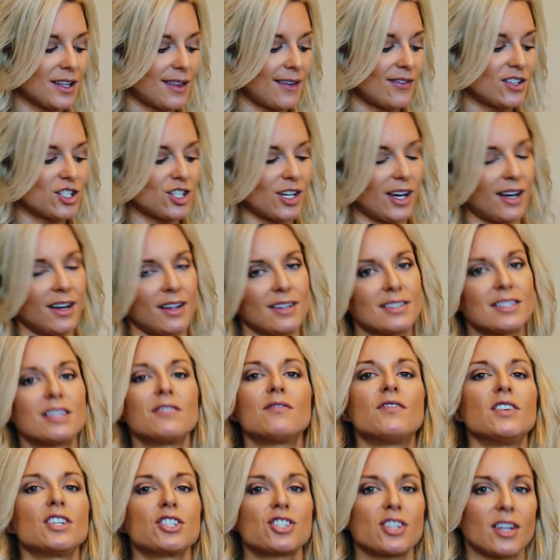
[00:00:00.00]
the vagina to
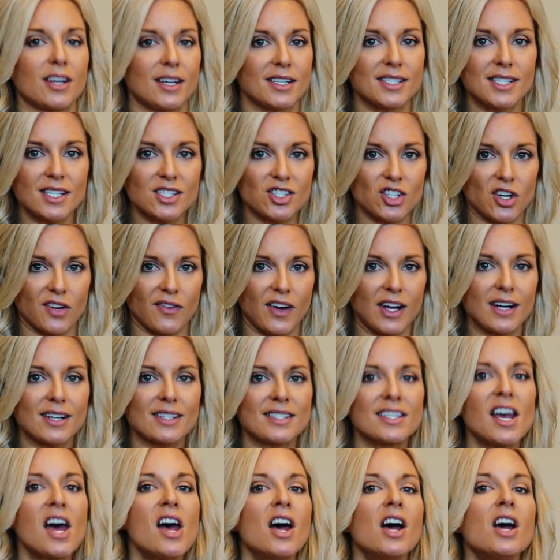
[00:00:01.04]
visualize the cervix.